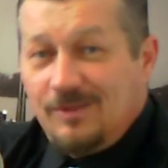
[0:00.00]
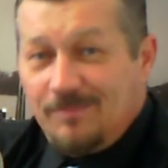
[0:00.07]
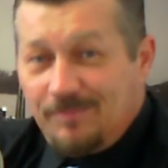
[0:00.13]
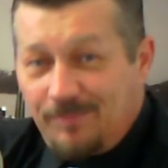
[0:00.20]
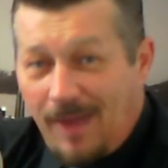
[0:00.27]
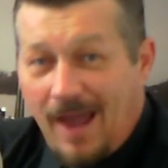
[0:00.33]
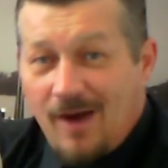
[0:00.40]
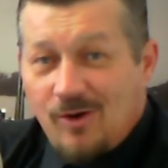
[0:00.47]

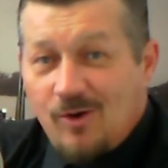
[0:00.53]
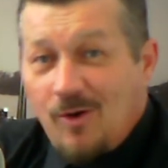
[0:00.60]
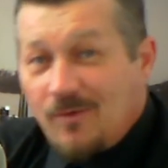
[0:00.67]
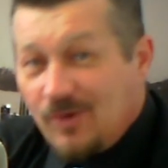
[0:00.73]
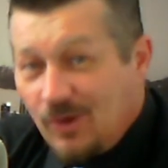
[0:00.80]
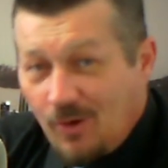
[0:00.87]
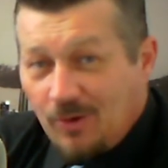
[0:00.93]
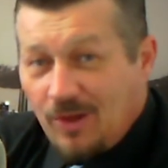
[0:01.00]
power over
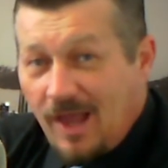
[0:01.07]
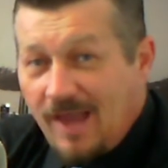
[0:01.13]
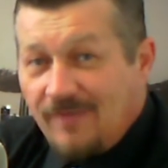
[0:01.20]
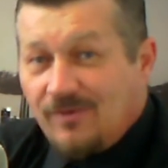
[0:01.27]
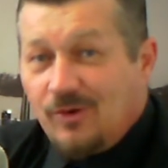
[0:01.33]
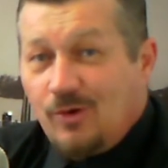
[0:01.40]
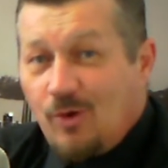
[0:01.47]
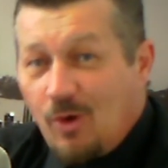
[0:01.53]
your own
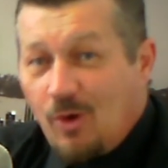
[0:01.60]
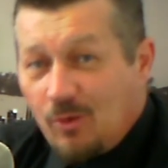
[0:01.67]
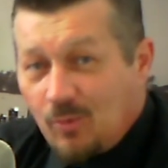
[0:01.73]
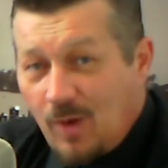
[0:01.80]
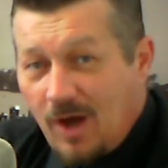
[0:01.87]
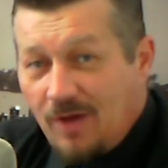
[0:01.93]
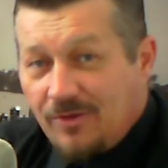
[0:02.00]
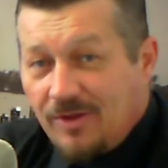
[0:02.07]
life or your own
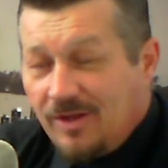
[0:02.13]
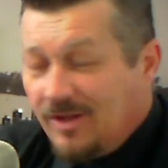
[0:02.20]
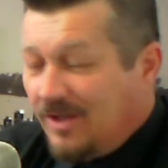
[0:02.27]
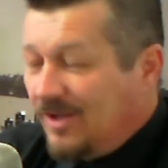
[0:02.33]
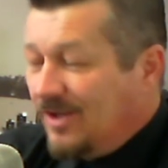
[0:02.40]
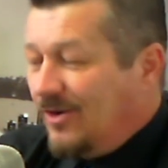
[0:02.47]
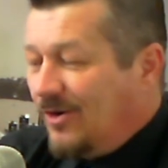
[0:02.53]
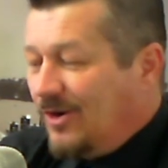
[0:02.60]
wealth
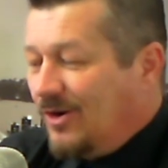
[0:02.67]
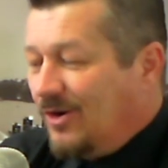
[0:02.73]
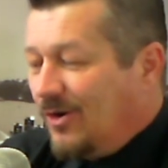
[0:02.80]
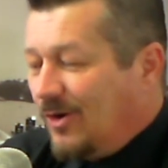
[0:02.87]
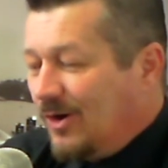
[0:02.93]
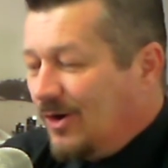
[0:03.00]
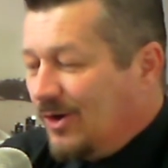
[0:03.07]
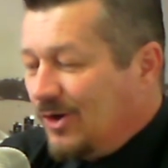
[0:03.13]

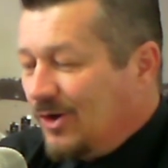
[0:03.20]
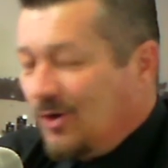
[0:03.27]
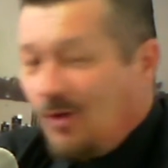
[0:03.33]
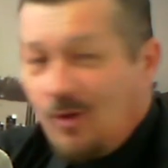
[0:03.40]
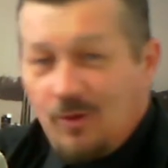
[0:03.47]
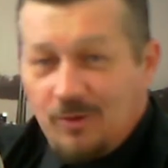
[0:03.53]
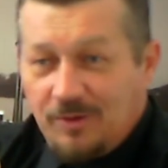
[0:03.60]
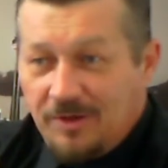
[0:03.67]
or your
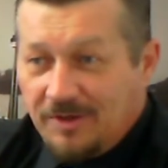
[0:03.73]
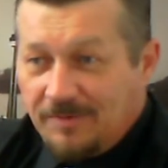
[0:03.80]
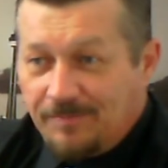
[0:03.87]
own